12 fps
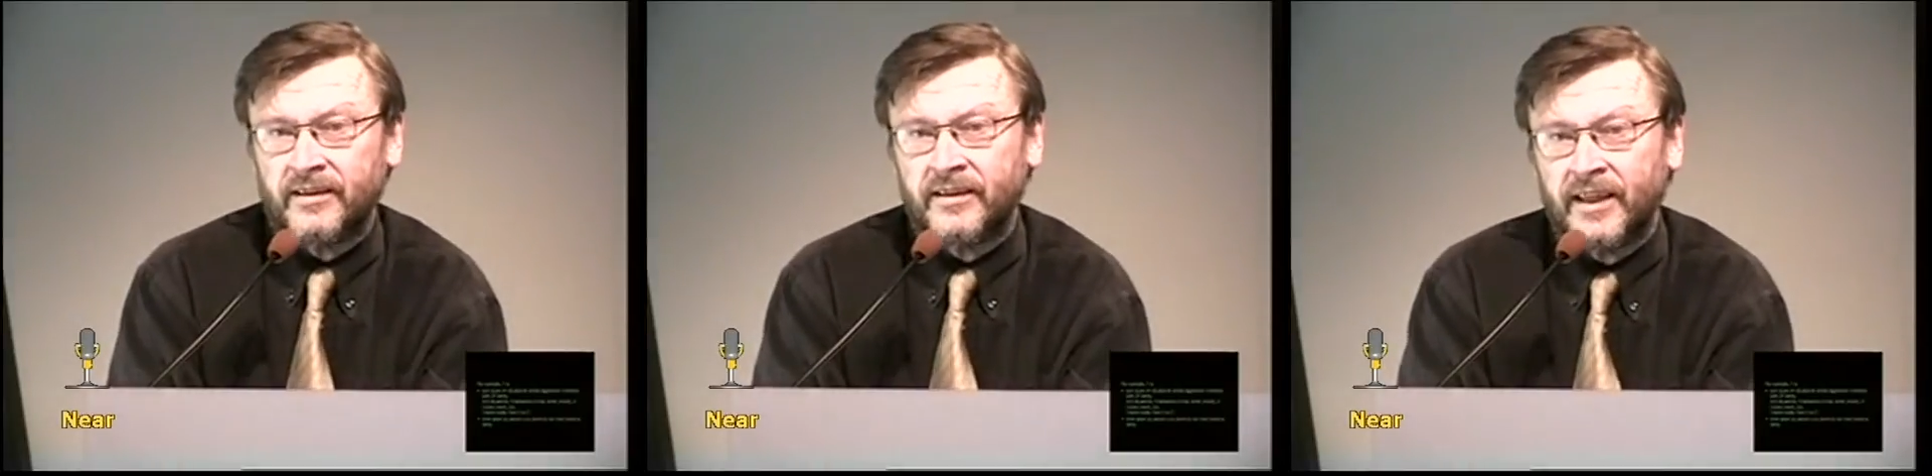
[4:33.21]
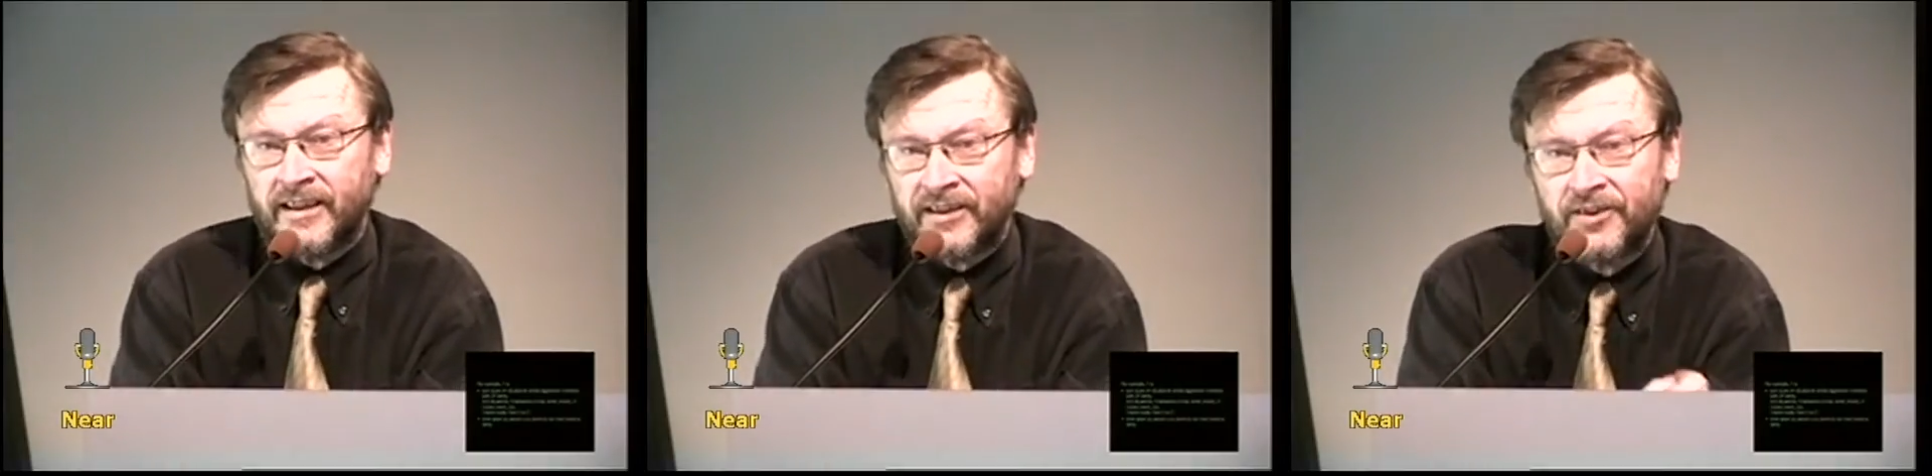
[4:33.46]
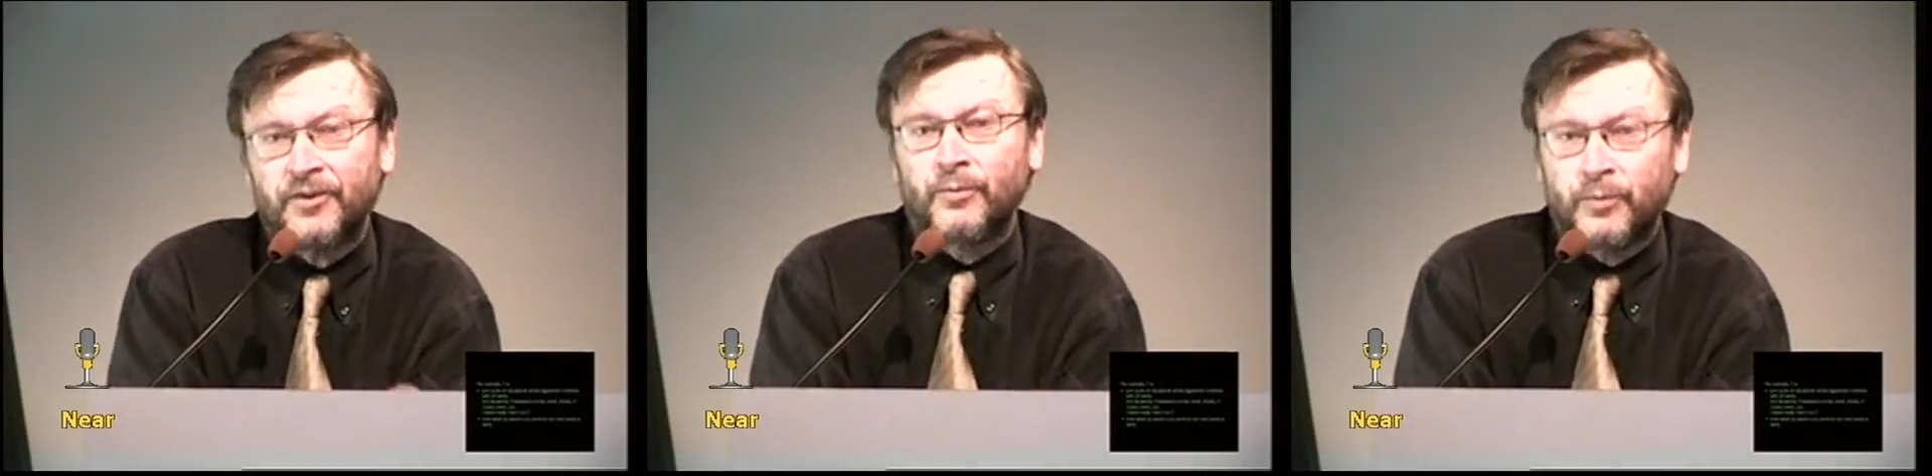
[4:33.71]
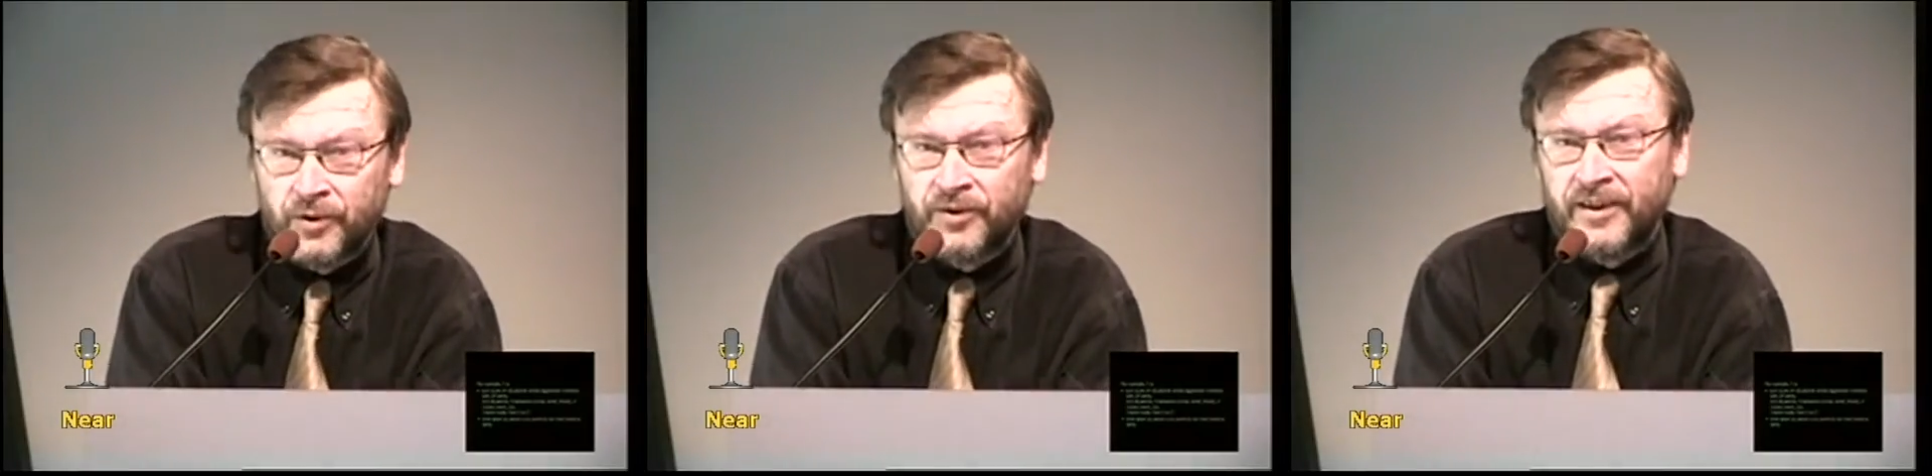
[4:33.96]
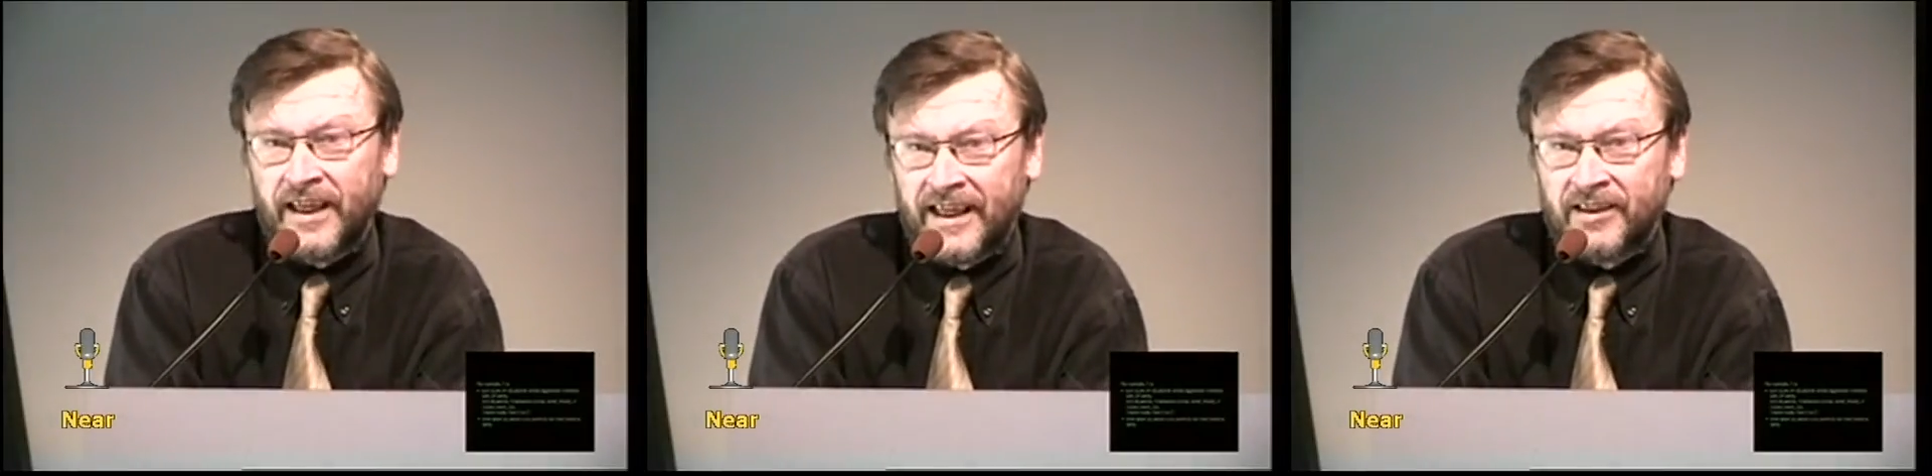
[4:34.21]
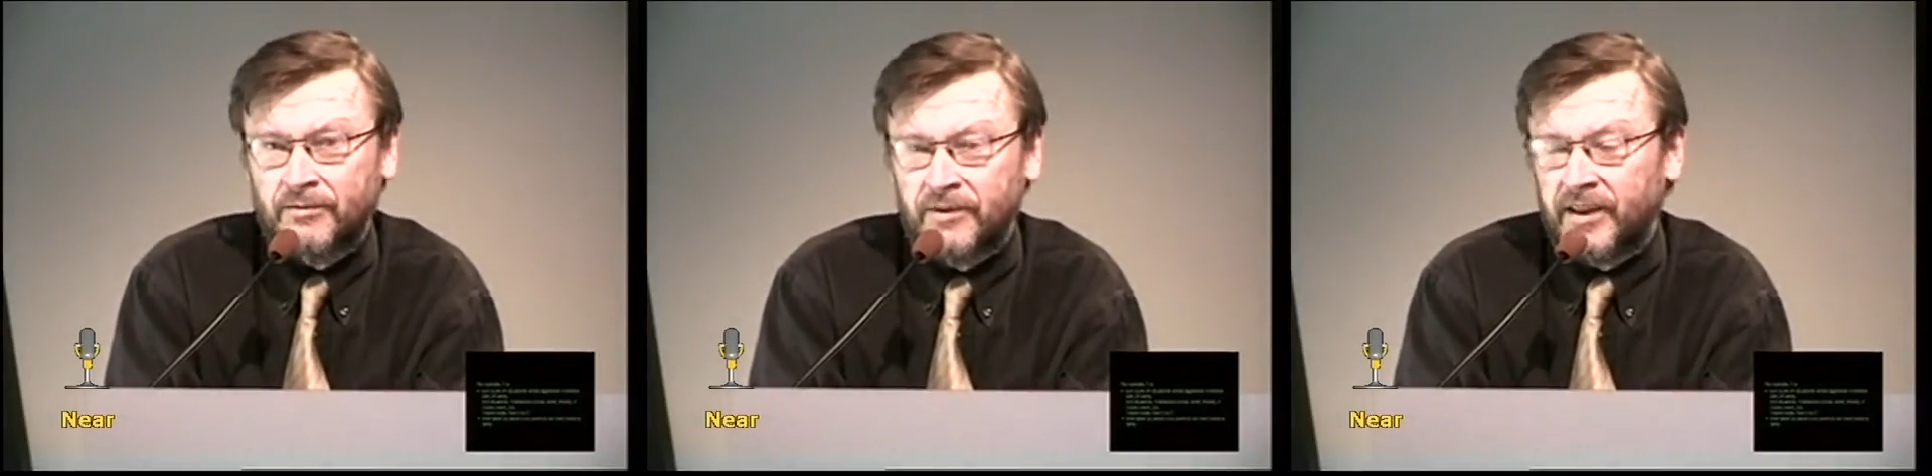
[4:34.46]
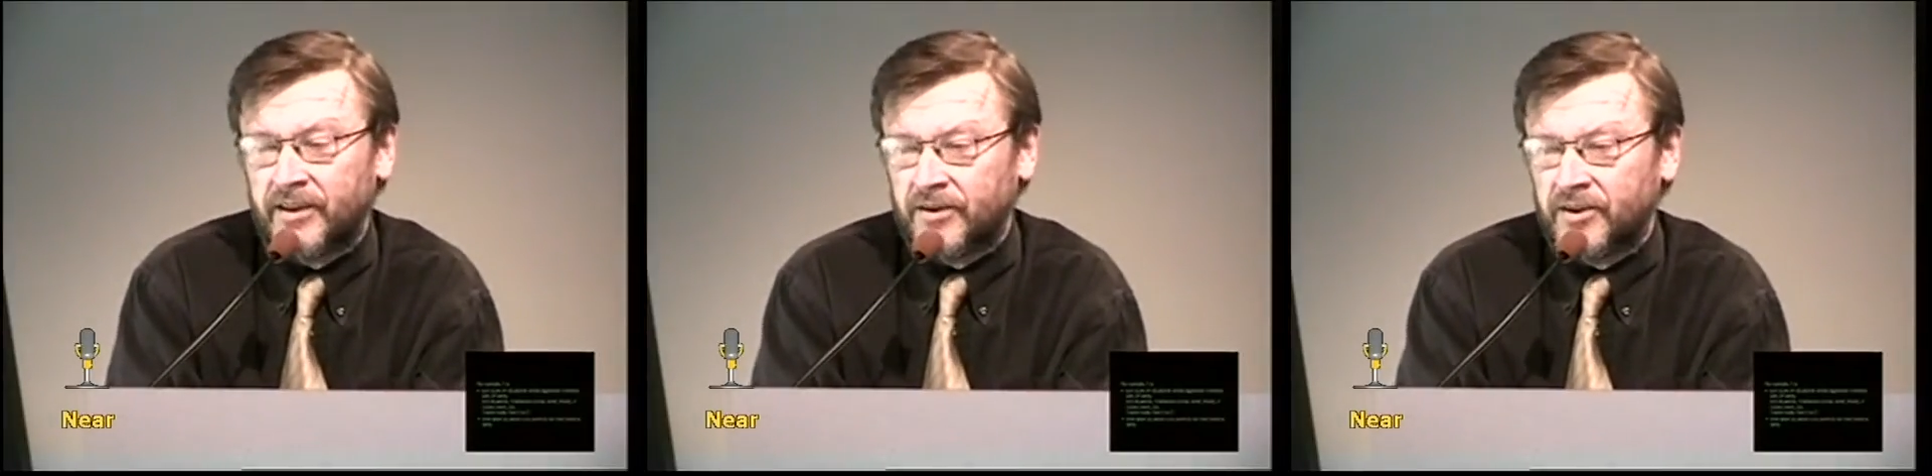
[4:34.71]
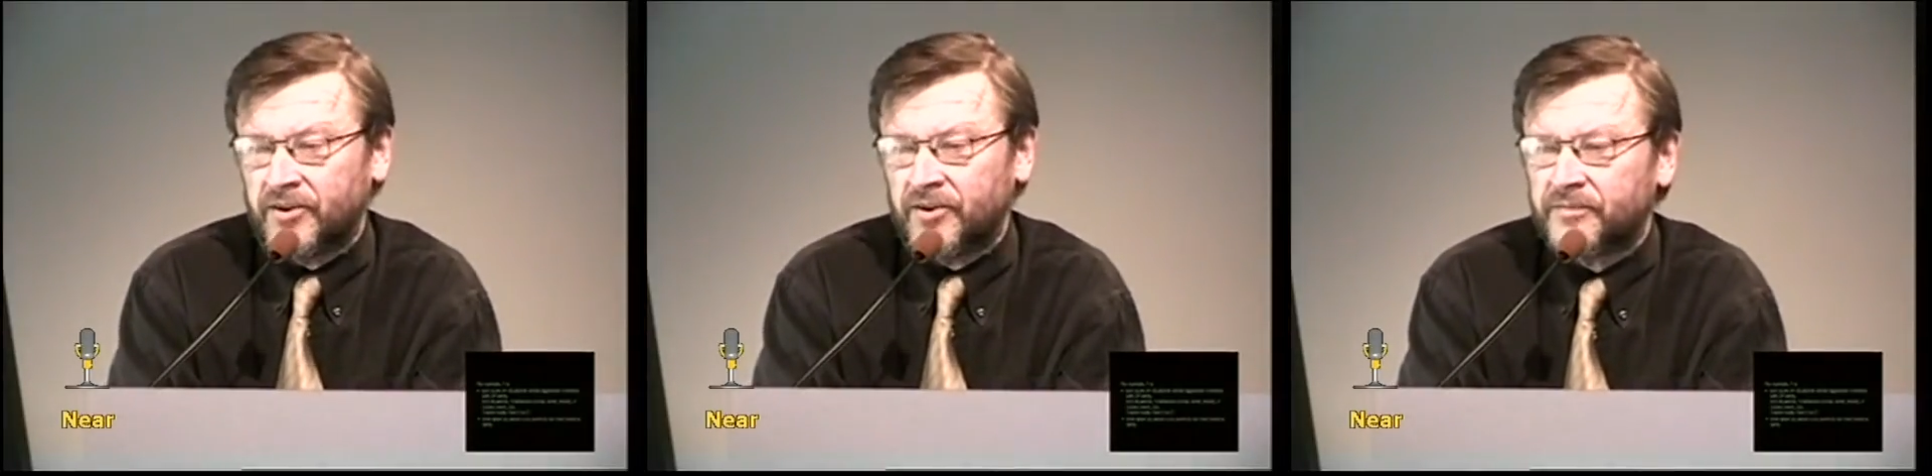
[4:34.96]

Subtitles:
that you would actually curse.